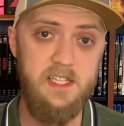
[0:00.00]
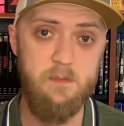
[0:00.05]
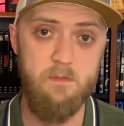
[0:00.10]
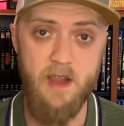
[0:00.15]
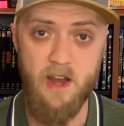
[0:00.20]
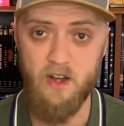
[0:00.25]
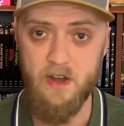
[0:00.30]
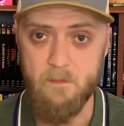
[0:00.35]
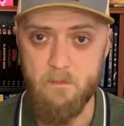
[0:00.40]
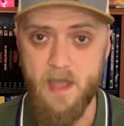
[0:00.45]

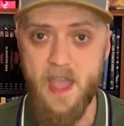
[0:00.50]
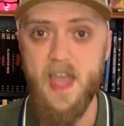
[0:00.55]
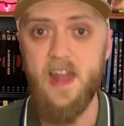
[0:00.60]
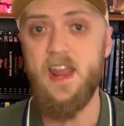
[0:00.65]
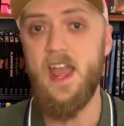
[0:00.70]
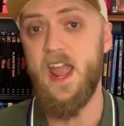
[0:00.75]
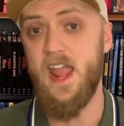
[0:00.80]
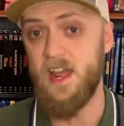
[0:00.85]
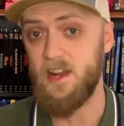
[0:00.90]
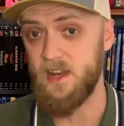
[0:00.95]
merry
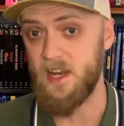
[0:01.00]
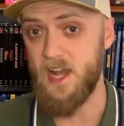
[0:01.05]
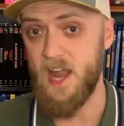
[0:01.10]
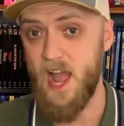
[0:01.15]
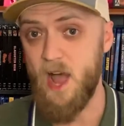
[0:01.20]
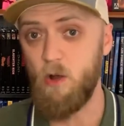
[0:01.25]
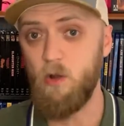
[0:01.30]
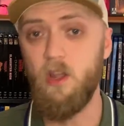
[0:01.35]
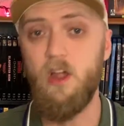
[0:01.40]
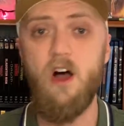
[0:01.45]
men and an
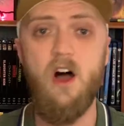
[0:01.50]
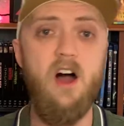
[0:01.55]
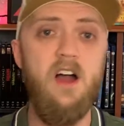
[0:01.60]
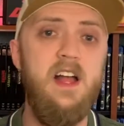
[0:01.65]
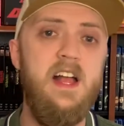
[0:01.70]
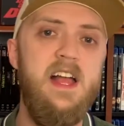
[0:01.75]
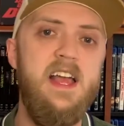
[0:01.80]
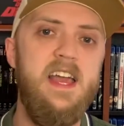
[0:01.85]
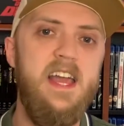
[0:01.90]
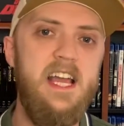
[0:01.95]
outlaw.
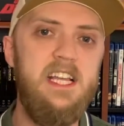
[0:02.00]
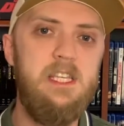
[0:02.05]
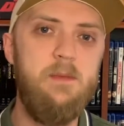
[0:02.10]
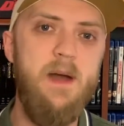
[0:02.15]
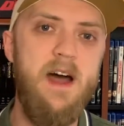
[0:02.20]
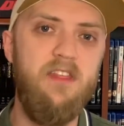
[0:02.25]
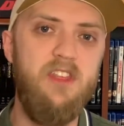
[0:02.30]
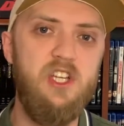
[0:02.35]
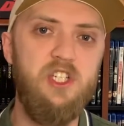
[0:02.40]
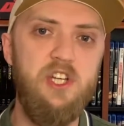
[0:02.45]
It's
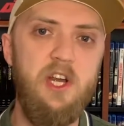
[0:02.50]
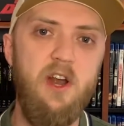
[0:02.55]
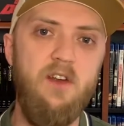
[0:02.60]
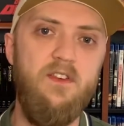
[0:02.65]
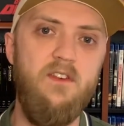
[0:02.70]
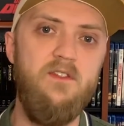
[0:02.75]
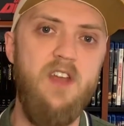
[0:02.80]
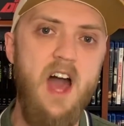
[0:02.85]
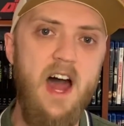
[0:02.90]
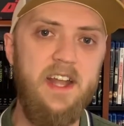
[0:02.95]
about the
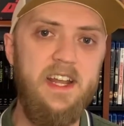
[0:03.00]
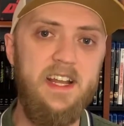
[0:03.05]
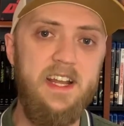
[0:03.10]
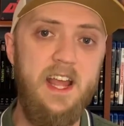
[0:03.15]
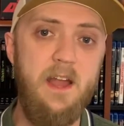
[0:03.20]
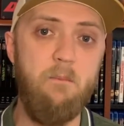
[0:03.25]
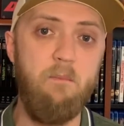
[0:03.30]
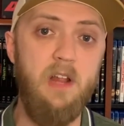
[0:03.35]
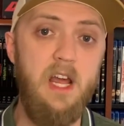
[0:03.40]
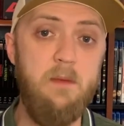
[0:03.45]
sheriff of
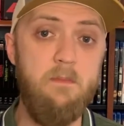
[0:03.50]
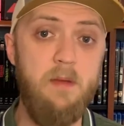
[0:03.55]
Nottingham, played